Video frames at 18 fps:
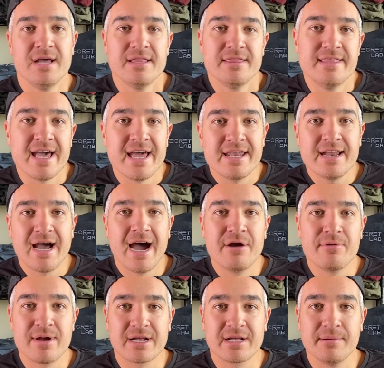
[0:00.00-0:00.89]
Then I
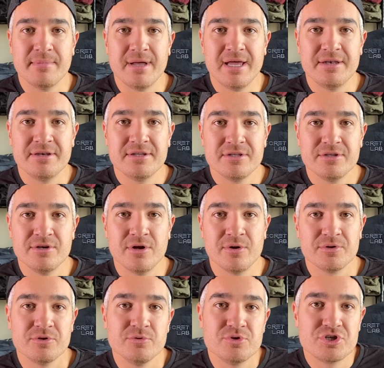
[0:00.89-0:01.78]
recommend, you know,
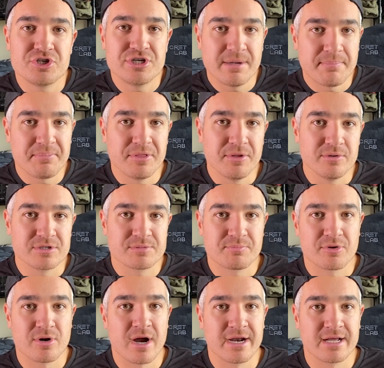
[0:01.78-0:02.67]
you ship those
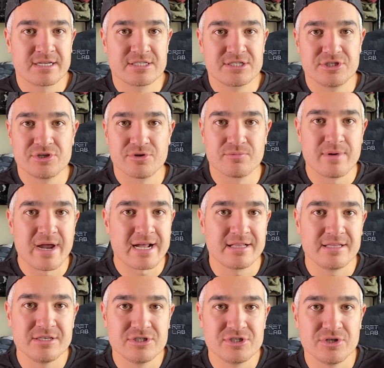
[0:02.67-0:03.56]
products
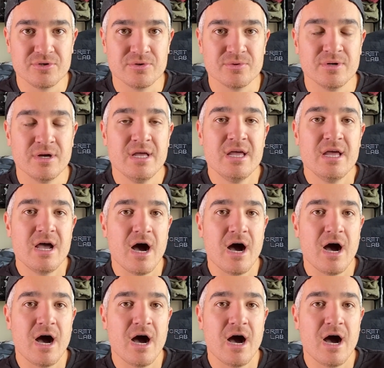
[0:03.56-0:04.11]
directly to